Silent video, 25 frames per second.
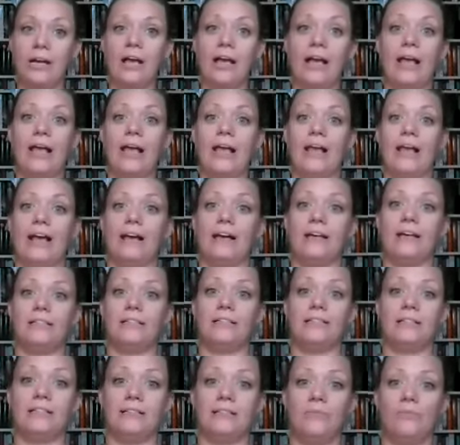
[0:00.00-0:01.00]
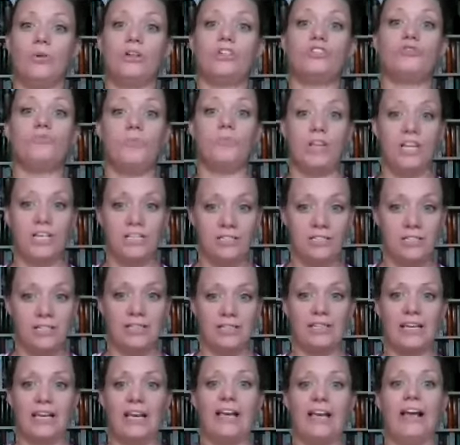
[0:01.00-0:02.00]
and which means that
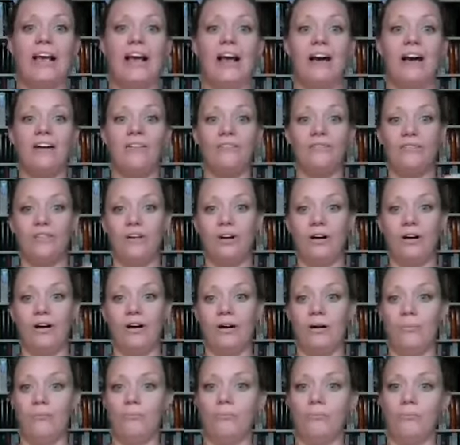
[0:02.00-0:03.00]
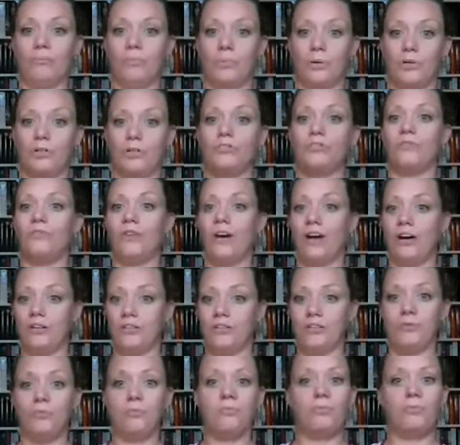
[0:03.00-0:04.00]
they have uh, personal
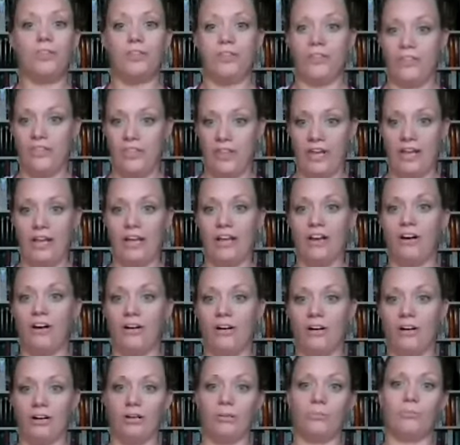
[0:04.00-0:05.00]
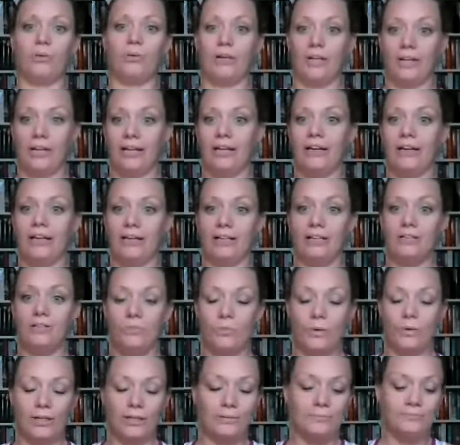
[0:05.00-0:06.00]
volume that they are bringing in as
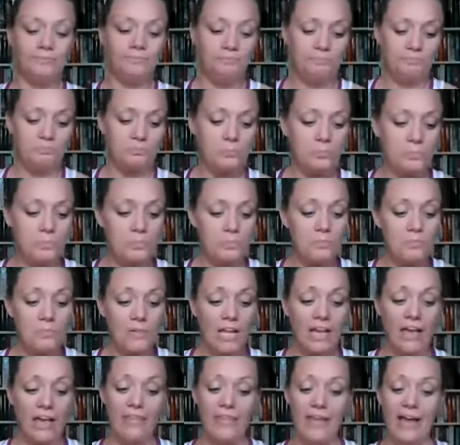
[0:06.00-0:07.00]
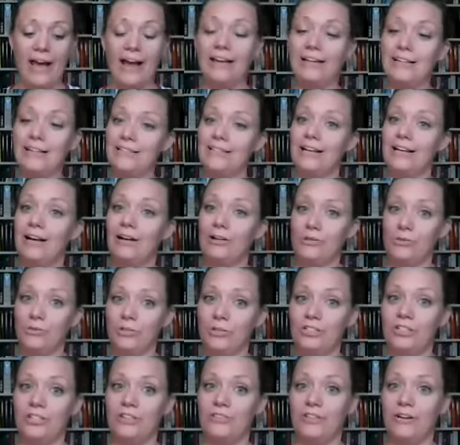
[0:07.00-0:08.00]
well. And that is how you
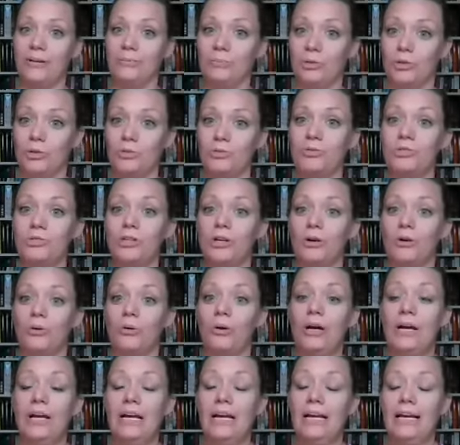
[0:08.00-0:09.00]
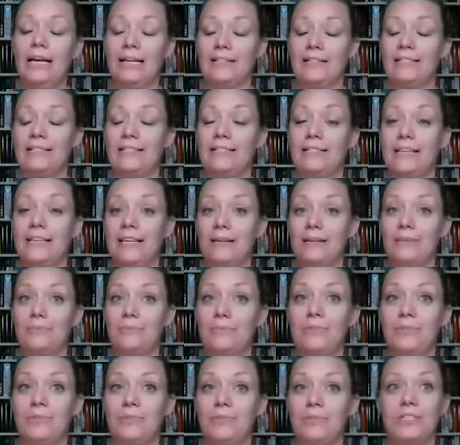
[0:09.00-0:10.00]
achieve emerald. So it
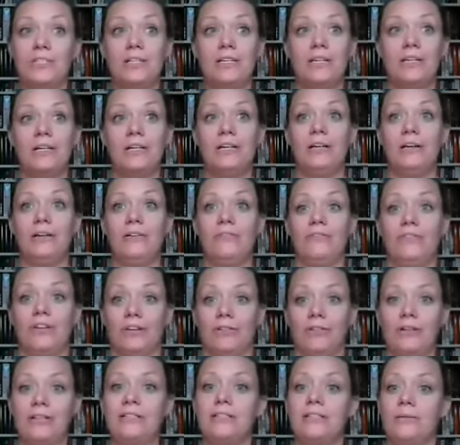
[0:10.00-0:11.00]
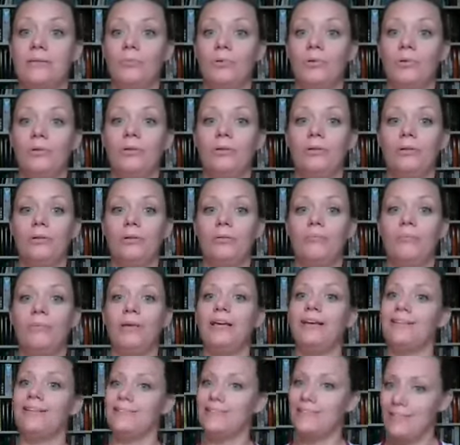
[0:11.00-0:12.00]
seems very simple
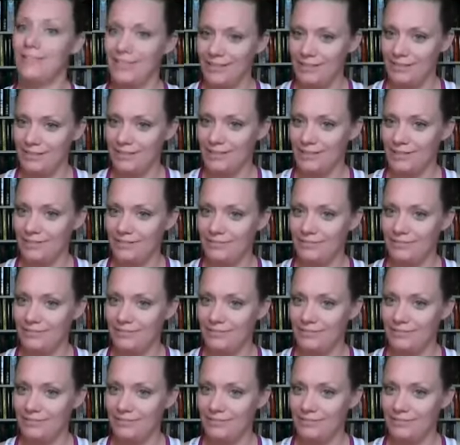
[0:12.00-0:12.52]
because it is.